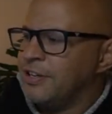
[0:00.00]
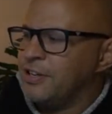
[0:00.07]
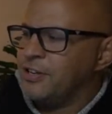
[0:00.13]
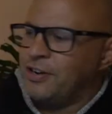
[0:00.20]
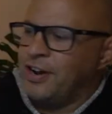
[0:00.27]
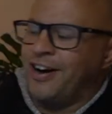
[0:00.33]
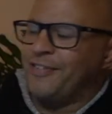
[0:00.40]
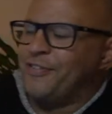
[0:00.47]

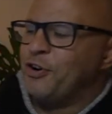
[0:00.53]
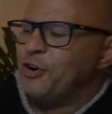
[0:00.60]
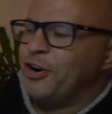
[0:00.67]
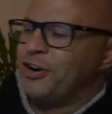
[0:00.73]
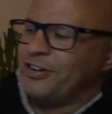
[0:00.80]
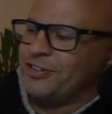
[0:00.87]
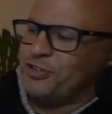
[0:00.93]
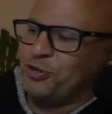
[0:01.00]
No, I've heard
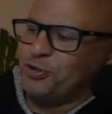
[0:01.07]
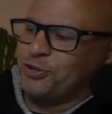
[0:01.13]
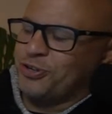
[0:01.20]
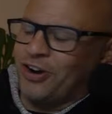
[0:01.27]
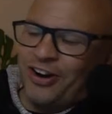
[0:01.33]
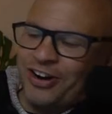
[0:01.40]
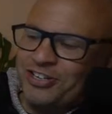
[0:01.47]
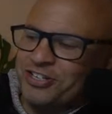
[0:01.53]
it, Juice.
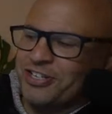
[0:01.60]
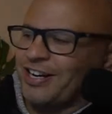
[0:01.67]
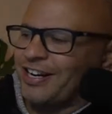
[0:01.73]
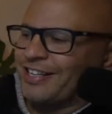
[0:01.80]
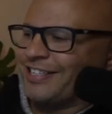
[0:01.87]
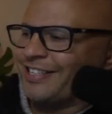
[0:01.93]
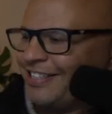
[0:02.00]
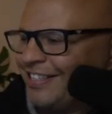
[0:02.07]
I just
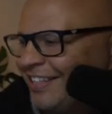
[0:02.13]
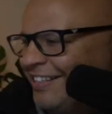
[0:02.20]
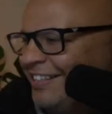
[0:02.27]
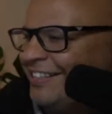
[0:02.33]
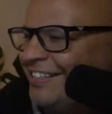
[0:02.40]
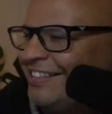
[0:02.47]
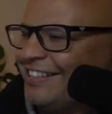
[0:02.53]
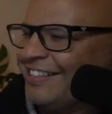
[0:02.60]
can't sing.
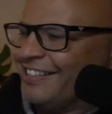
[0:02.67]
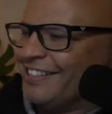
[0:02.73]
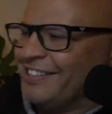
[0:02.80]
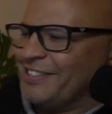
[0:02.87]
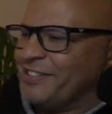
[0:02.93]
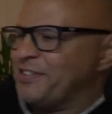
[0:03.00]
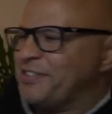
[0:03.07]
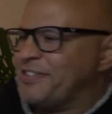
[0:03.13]

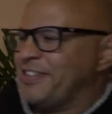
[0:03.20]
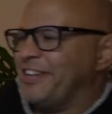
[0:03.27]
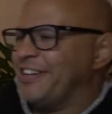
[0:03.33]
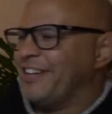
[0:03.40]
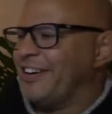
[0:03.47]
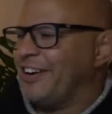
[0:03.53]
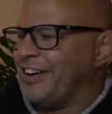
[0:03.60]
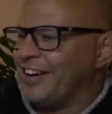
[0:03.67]

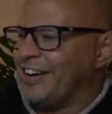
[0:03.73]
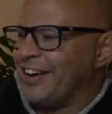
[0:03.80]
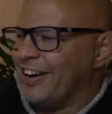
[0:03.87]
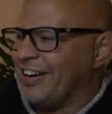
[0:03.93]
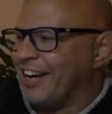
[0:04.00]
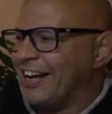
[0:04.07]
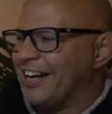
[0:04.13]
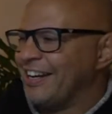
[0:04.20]
I
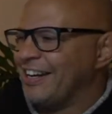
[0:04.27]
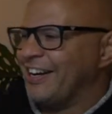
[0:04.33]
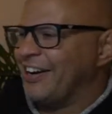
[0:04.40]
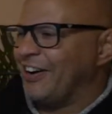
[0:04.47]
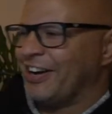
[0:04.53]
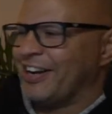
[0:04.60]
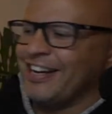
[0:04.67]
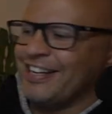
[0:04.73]

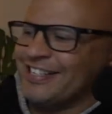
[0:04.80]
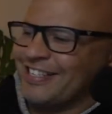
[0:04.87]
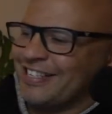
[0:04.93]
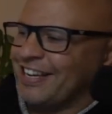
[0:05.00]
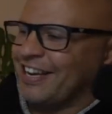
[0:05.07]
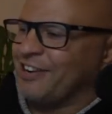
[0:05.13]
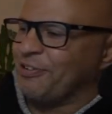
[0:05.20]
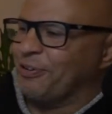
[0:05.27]
can't
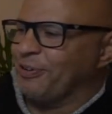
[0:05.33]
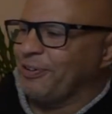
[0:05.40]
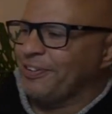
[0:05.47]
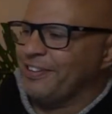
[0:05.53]
sing at all.